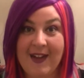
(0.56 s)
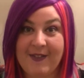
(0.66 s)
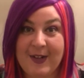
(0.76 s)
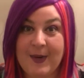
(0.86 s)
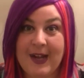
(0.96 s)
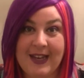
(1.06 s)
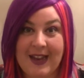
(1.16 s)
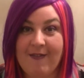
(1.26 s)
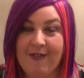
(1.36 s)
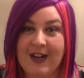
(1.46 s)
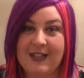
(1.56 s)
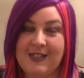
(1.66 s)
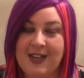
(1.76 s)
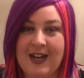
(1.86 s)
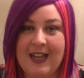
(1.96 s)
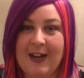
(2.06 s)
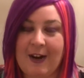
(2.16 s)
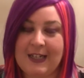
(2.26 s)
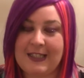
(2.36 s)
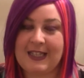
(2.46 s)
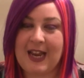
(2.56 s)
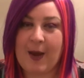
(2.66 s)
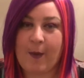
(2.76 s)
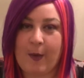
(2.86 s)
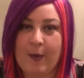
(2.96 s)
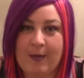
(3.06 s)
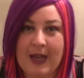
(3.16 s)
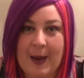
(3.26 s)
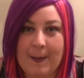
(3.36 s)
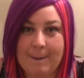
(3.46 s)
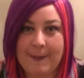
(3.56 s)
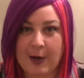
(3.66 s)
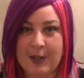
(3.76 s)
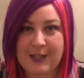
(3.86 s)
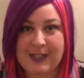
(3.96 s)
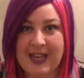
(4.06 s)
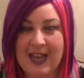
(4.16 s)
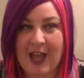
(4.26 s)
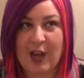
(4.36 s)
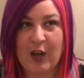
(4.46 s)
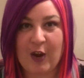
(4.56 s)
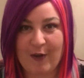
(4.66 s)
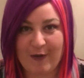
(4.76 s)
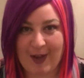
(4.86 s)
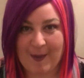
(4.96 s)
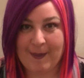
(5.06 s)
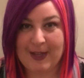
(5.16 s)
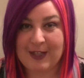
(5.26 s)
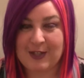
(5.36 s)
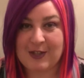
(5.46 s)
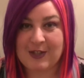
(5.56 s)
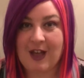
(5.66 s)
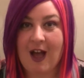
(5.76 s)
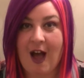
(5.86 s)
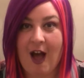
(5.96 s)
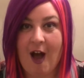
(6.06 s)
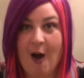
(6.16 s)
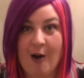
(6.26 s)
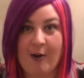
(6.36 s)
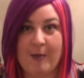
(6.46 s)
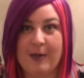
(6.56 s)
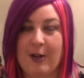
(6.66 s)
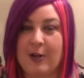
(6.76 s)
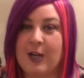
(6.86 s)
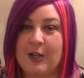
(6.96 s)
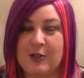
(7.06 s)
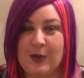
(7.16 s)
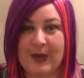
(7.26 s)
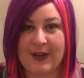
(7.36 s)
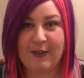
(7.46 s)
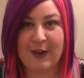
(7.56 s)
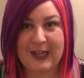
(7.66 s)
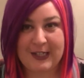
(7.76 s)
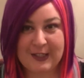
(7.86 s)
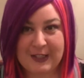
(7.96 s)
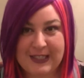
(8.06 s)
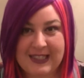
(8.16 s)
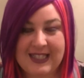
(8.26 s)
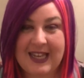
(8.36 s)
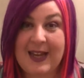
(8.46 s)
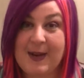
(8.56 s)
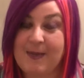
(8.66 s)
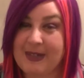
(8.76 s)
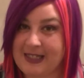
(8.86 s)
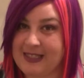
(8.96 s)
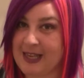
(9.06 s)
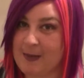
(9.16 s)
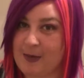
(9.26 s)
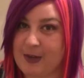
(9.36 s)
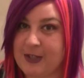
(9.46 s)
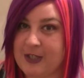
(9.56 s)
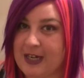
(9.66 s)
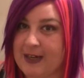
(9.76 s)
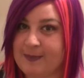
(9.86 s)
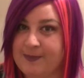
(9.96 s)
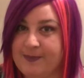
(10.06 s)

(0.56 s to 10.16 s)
everyone, Frankenstein here and today we will be unboxing November's horror block. So if you're interested, please keep watching.